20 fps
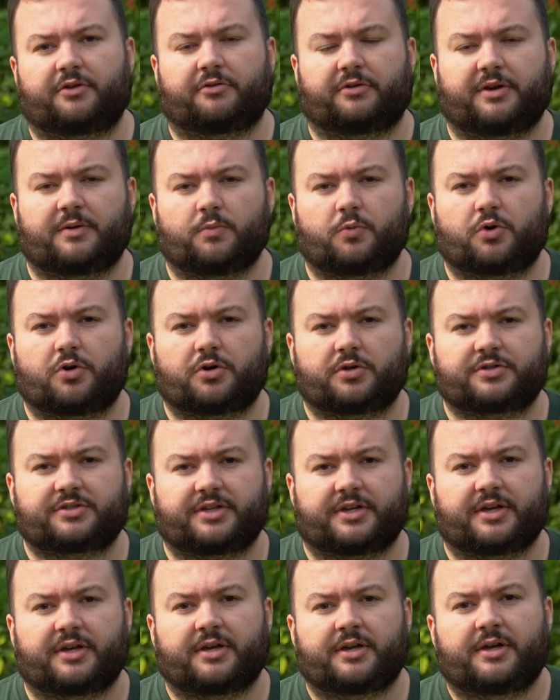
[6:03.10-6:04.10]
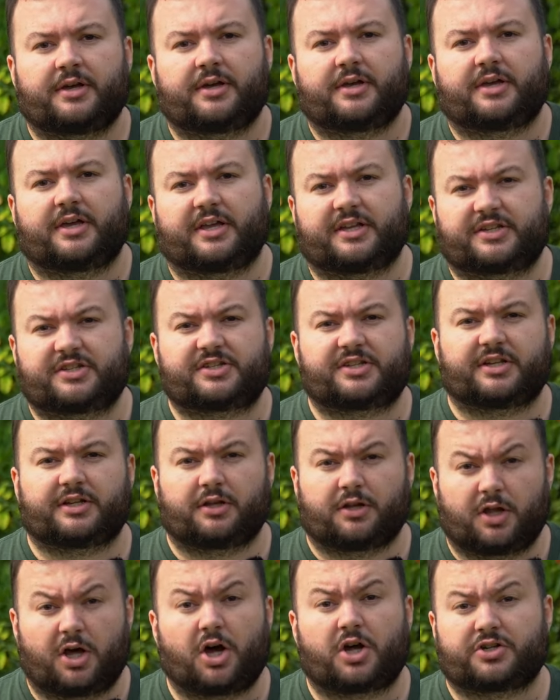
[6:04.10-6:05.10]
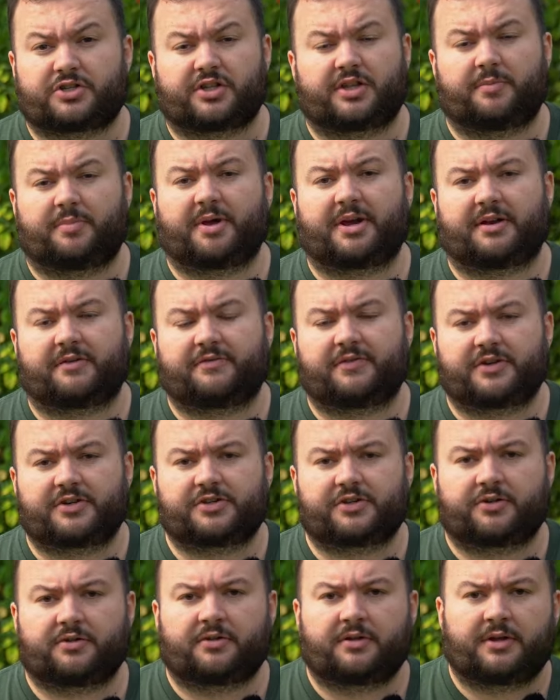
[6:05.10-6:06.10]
the green water is still largely beneficial.